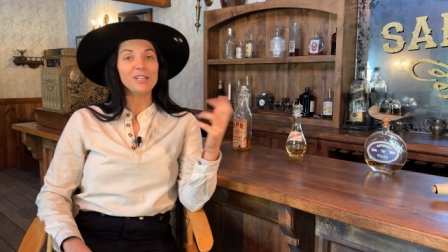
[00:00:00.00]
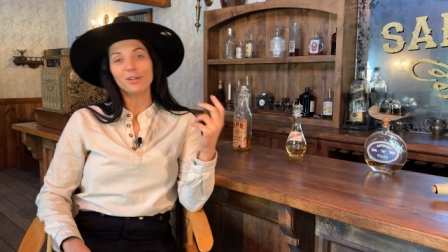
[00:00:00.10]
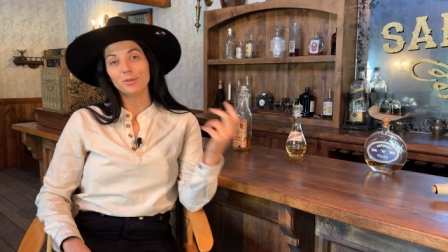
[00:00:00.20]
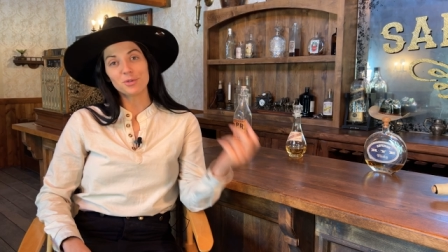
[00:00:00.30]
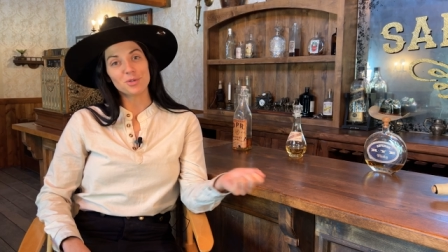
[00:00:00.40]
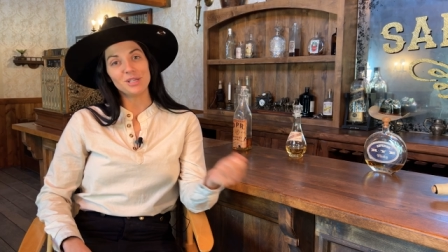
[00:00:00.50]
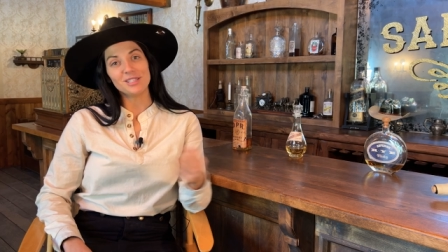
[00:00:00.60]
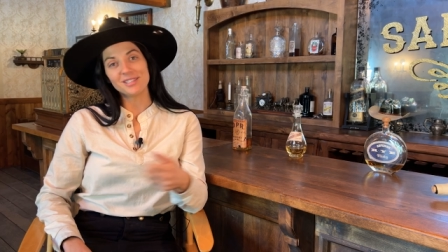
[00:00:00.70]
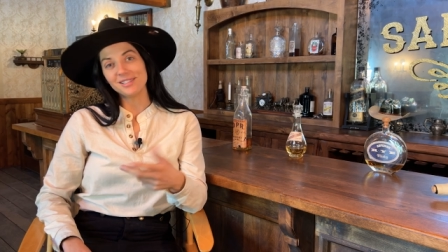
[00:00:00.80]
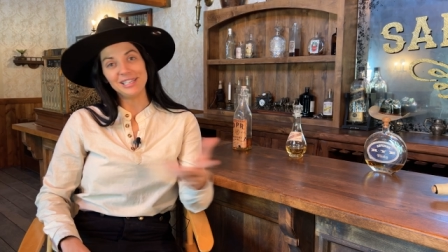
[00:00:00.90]
day on those
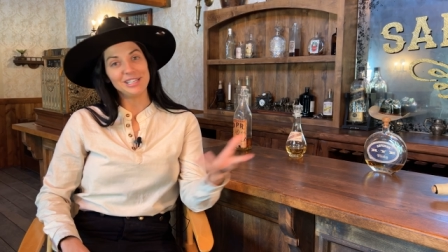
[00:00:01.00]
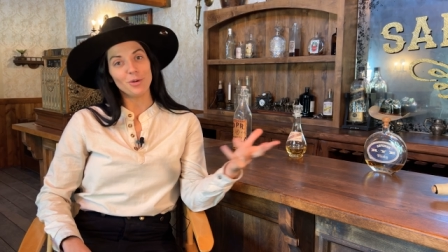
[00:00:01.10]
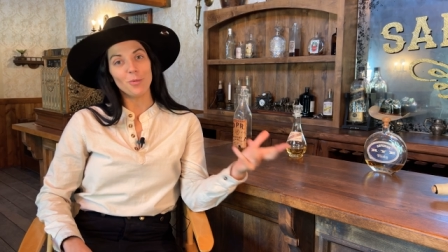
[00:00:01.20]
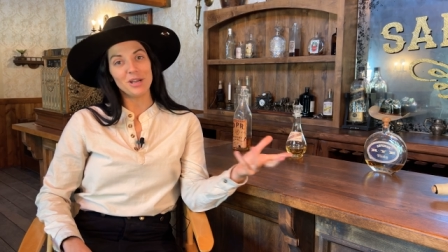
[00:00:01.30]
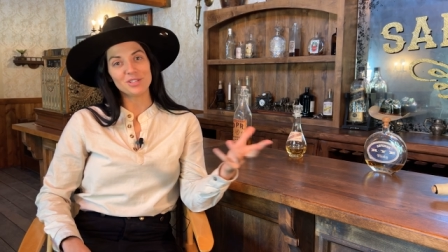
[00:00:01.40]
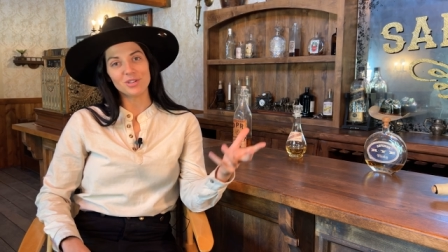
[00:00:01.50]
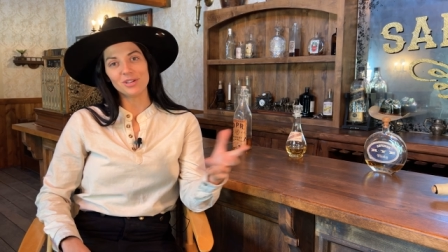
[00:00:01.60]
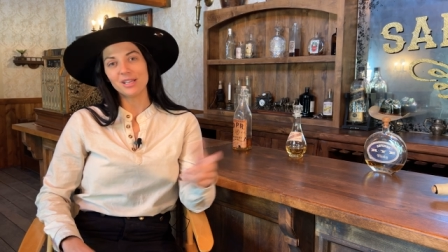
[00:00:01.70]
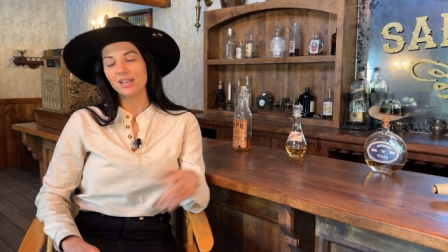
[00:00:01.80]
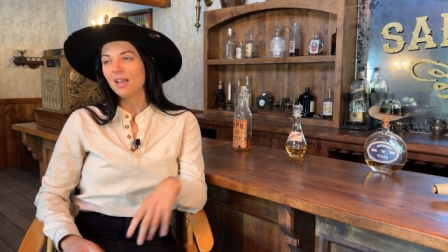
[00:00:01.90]
streets as a lead in a
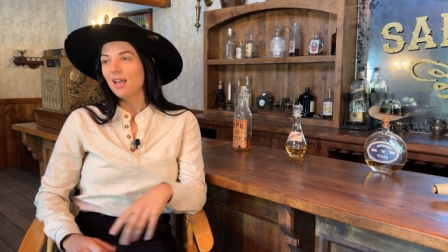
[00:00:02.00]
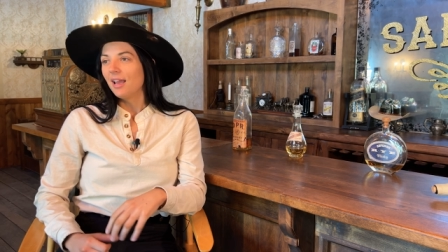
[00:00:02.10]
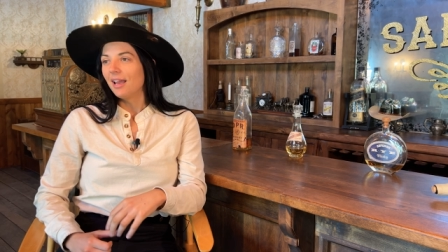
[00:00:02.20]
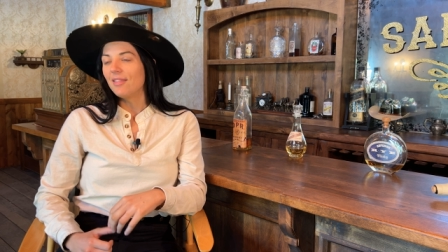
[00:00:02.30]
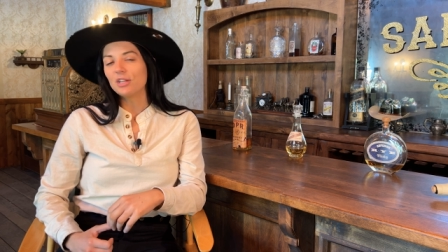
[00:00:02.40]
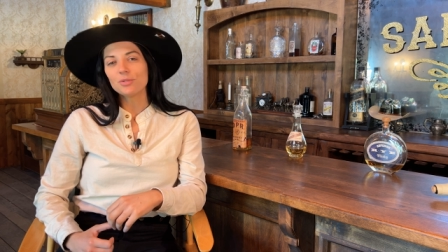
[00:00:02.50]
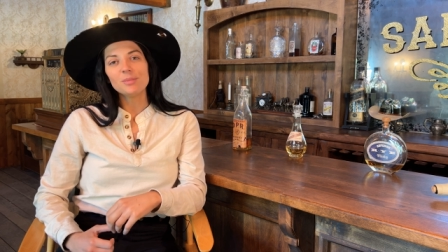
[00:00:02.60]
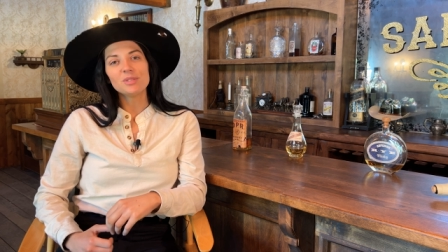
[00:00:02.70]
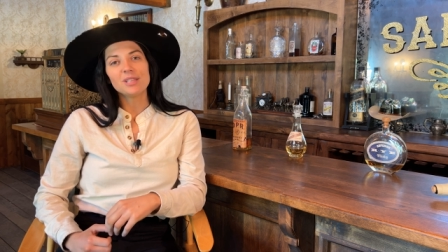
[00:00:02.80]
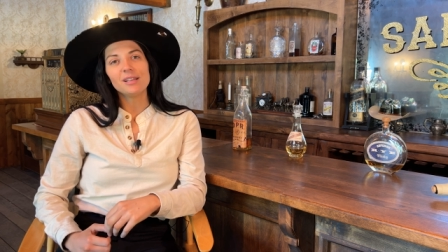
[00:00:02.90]
Western, and, and that
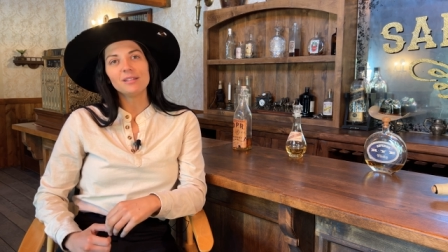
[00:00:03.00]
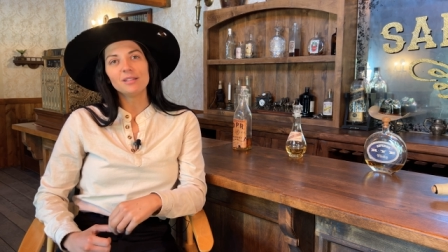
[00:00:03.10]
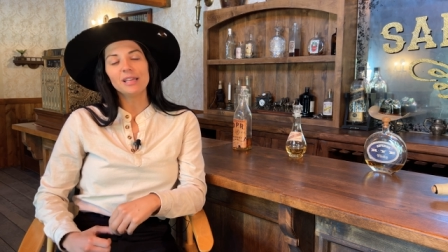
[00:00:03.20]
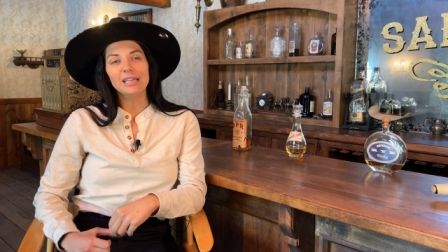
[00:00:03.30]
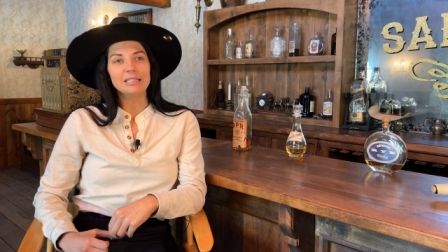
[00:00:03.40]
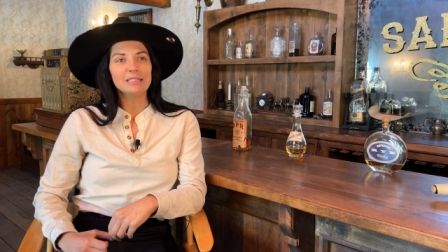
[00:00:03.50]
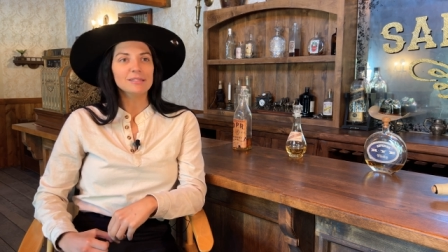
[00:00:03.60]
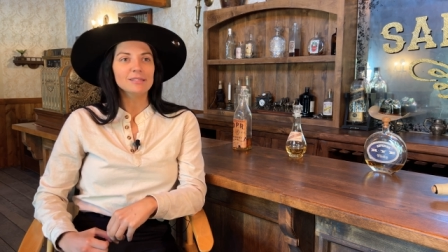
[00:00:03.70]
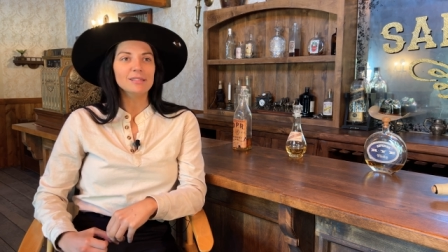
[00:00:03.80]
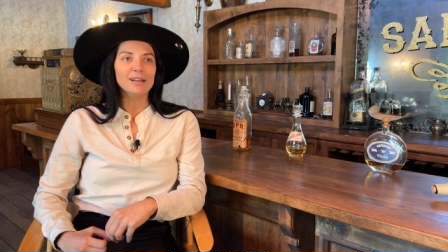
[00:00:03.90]
dream stayed a little hidden
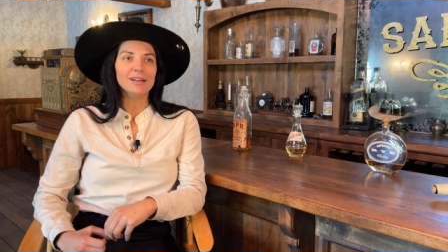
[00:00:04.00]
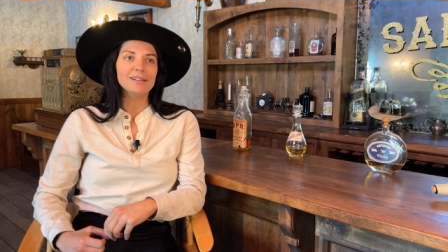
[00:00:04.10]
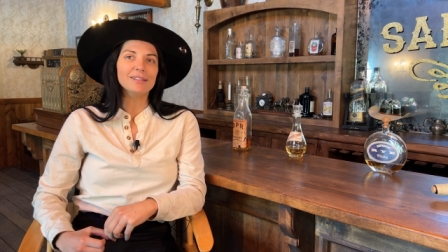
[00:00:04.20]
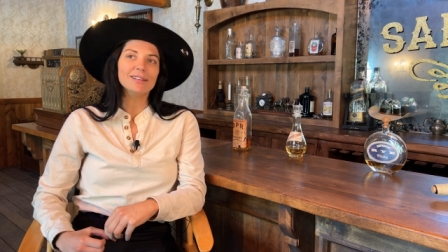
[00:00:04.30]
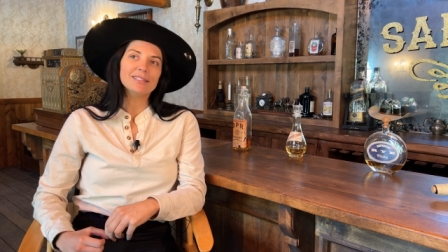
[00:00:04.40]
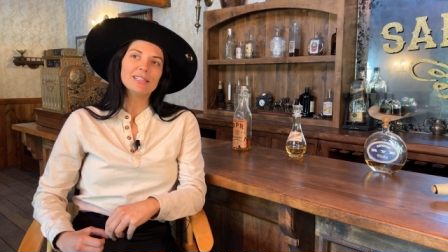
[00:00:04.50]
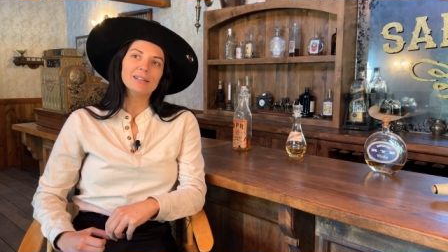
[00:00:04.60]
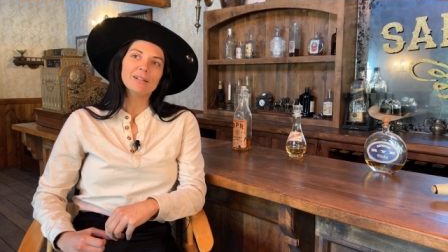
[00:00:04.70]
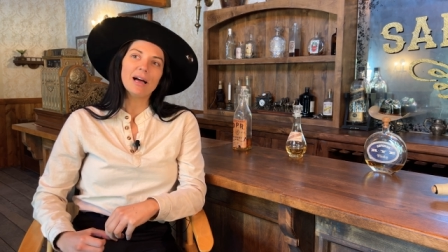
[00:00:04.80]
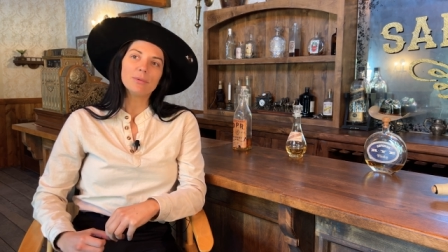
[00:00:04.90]
uh,
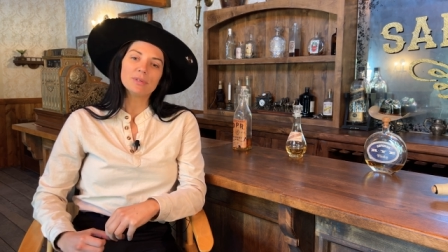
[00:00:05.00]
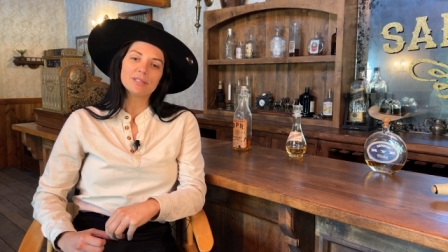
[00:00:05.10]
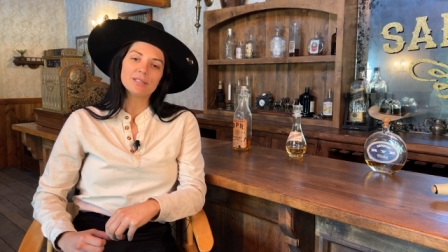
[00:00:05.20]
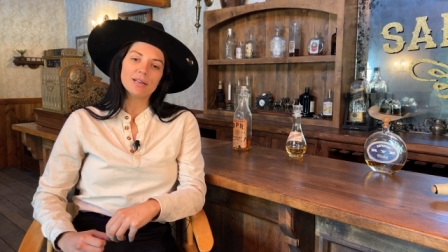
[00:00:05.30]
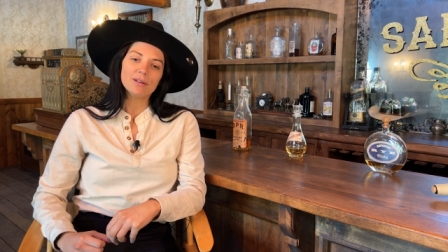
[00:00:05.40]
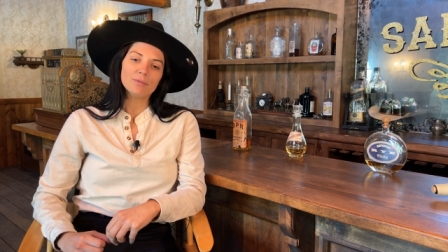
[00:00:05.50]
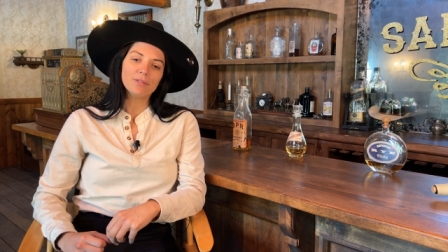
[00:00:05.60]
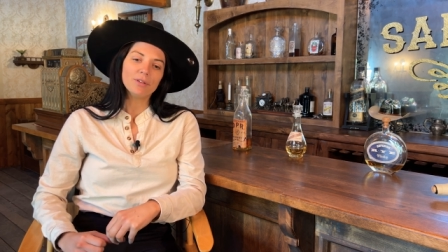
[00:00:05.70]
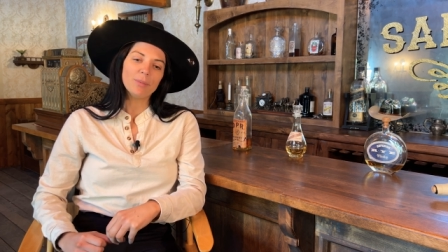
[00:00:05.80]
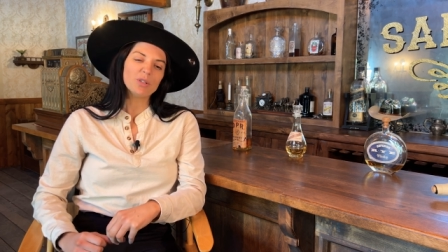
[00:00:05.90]
until I was uh,
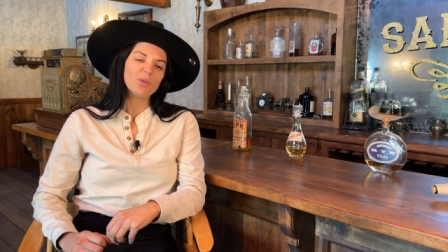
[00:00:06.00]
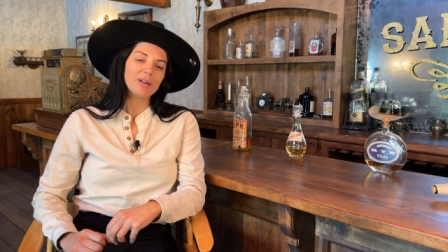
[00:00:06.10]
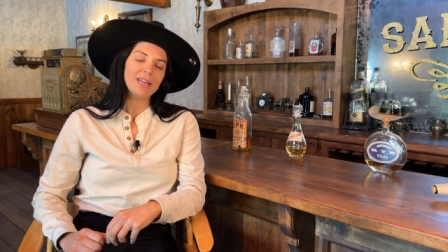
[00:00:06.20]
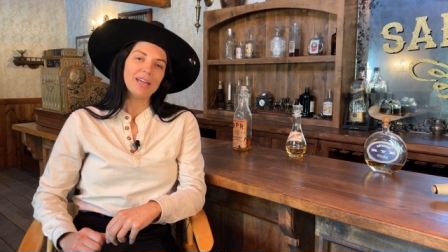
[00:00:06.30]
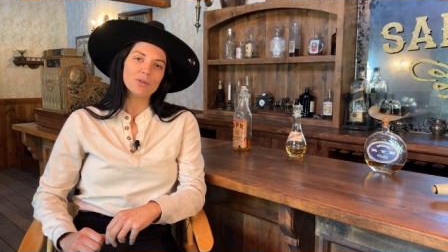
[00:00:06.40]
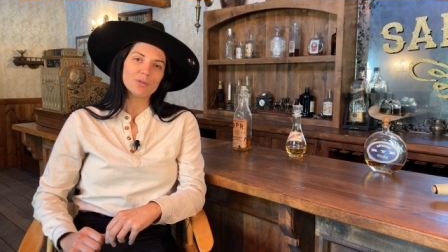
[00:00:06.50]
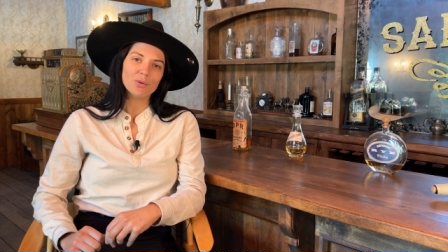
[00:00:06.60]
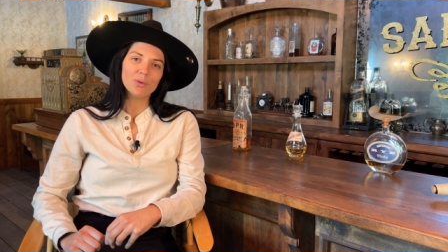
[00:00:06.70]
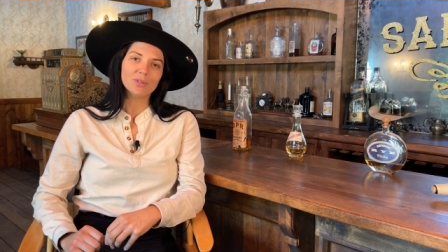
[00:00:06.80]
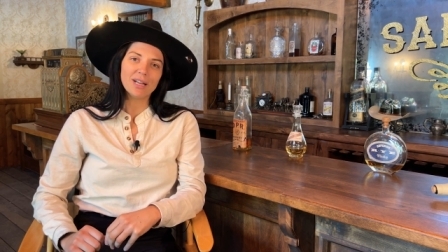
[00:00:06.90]
roughly about 28 years old.